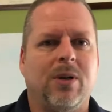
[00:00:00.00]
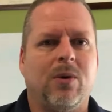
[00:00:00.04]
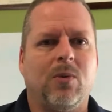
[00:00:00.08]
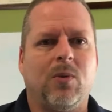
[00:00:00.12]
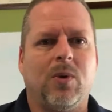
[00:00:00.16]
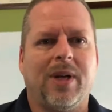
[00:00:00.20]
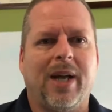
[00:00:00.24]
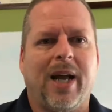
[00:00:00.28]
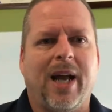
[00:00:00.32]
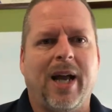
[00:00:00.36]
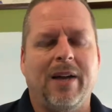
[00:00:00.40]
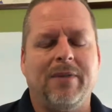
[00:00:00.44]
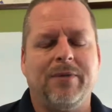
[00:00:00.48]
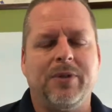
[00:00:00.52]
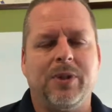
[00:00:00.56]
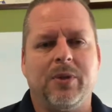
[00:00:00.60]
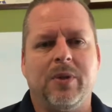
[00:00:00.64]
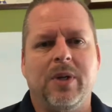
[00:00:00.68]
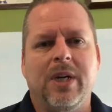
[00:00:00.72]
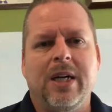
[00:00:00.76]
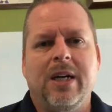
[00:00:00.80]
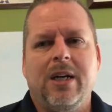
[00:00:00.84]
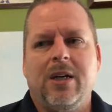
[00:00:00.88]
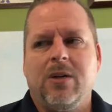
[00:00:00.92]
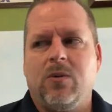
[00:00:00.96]
what have you,
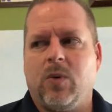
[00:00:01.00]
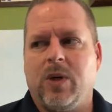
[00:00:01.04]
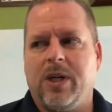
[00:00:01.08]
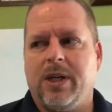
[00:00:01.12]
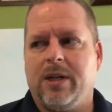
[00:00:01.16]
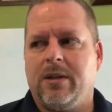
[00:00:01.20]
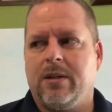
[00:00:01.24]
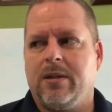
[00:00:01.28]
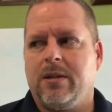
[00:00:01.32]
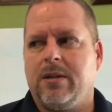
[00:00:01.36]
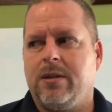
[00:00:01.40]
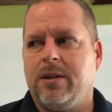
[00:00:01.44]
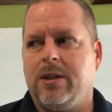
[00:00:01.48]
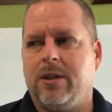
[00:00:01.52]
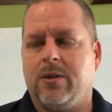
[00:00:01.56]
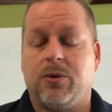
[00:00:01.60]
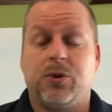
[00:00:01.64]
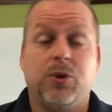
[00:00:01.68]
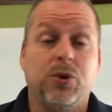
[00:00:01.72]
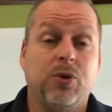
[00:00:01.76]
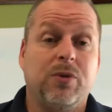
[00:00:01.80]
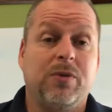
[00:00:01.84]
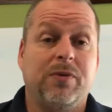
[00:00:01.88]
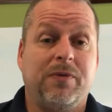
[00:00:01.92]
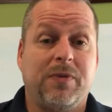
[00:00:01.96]
when,
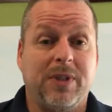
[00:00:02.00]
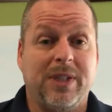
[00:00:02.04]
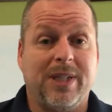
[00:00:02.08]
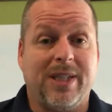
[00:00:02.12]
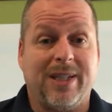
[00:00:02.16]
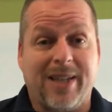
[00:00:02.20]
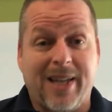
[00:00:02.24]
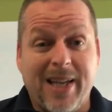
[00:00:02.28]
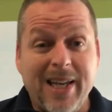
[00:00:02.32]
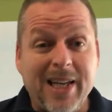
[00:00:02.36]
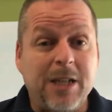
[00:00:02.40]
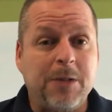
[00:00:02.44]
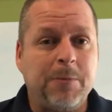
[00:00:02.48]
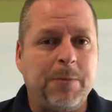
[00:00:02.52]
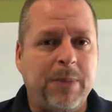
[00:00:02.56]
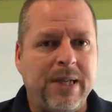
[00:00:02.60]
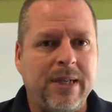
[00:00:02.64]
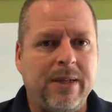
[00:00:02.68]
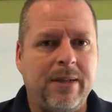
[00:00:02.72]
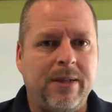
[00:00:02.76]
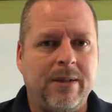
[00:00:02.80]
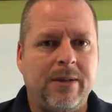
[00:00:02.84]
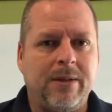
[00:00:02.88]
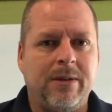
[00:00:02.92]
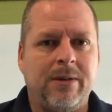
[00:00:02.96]
truthfully an ink
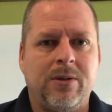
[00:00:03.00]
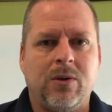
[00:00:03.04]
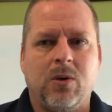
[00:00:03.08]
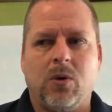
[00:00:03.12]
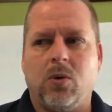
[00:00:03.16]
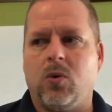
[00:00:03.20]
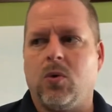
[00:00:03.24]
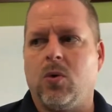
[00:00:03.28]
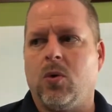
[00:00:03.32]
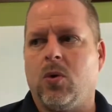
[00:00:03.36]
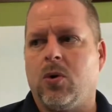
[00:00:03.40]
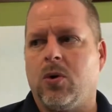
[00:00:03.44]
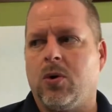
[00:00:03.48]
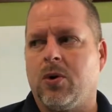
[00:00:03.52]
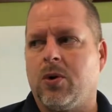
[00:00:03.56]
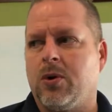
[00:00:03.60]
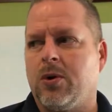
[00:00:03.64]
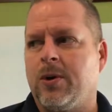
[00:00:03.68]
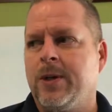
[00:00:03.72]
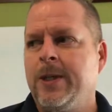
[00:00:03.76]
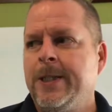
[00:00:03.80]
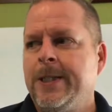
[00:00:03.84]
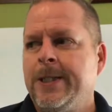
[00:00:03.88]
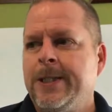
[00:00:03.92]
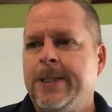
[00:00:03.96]
pen
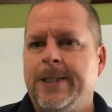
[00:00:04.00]
or